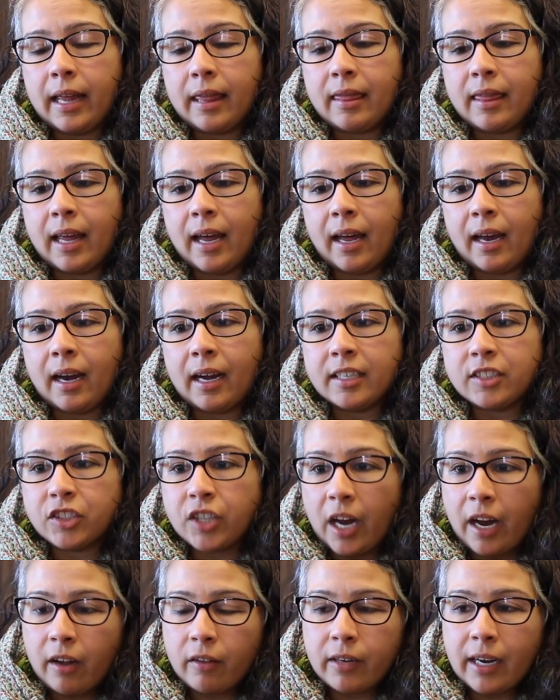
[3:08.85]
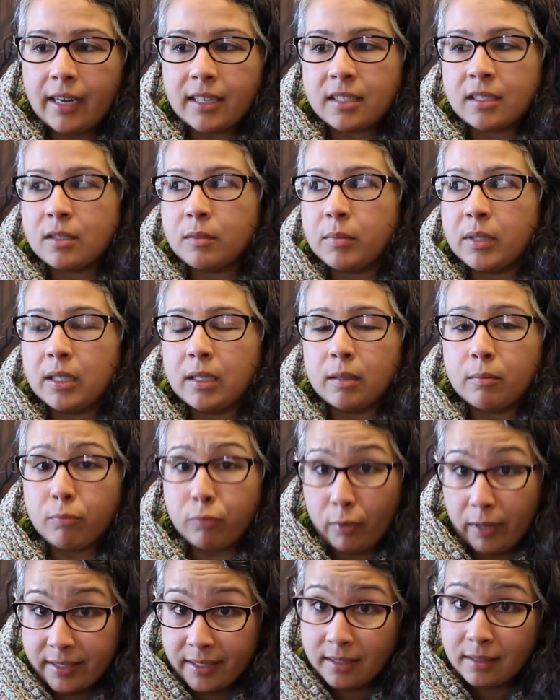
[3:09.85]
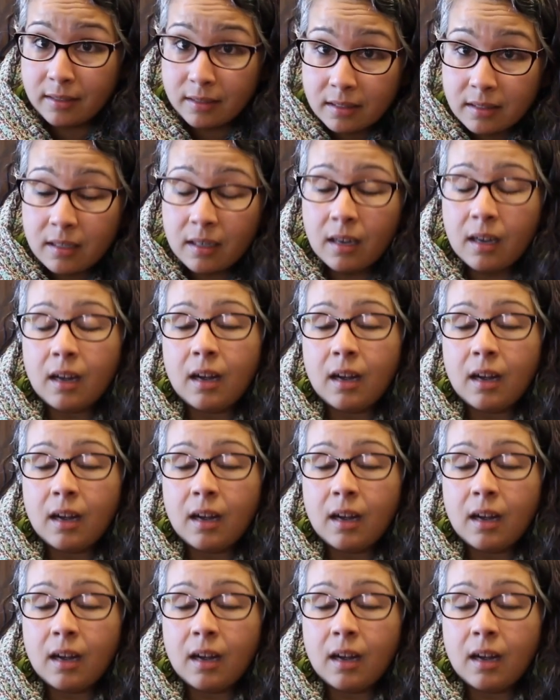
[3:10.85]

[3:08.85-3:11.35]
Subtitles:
that a child has to be present